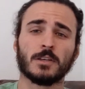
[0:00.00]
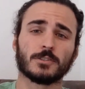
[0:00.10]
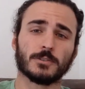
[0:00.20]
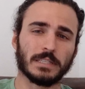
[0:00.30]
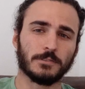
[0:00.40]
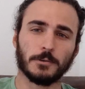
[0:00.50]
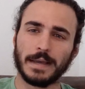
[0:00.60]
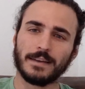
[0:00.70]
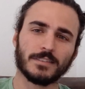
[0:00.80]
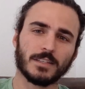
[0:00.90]
so if you
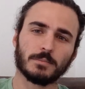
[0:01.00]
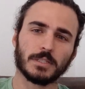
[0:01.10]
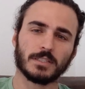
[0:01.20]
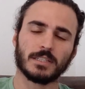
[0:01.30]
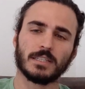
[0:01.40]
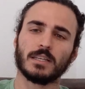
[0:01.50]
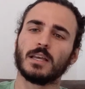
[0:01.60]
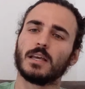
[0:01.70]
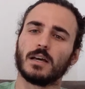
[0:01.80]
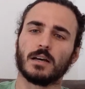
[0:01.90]
have the ability
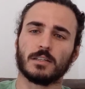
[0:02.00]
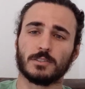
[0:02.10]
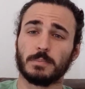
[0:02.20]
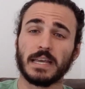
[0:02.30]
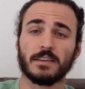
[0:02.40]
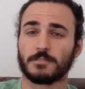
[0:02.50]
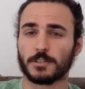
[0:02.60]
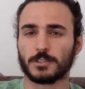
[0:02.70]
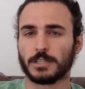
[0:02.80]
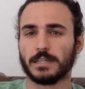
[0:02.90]
to pay
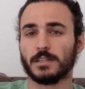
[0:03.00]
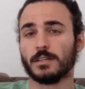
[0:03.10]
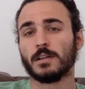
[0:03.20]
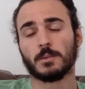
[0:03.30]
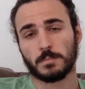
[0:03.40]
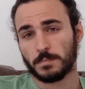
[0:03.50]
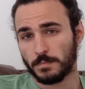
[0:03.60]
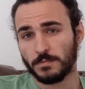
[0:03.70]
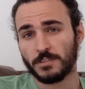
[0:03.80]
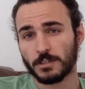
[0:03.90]
for a trainer,
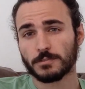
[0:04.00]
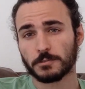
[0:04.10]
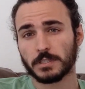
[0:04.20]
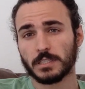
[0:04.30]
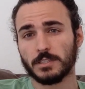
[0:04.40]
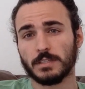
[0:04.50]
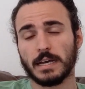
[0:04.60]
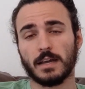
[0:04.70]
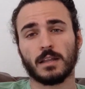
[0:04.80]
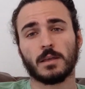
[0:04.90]
feel free to do
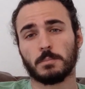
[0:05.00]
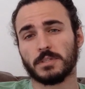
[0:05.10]
that.